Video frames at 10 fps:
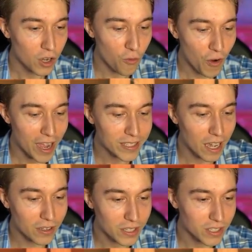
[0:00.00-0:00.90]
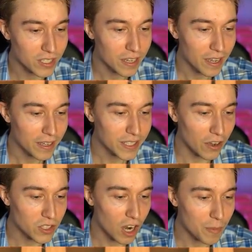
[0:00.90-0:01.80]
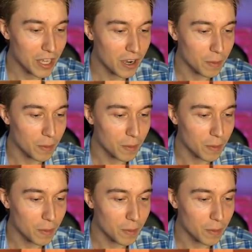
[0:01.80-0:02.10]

Go for high skeletons. Skeleton army here,